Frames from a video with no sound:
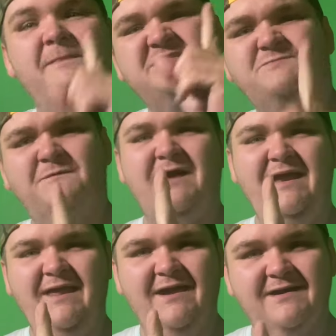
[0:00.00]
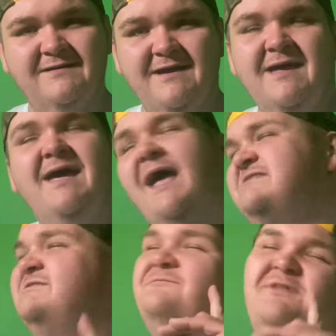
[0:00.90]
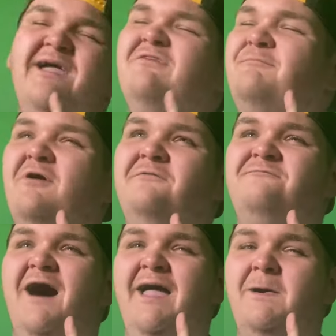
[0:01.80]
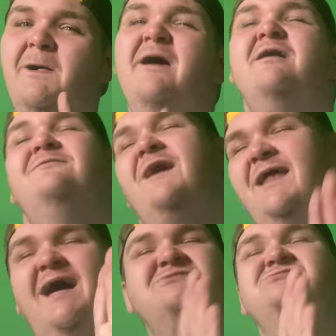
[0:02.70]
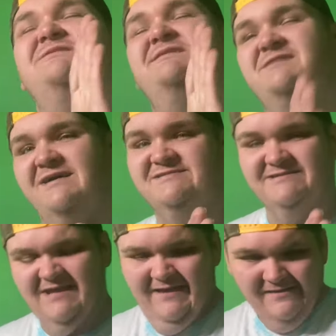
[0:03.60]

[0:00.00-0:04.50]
And this one right here has a flavor profile that actually does it.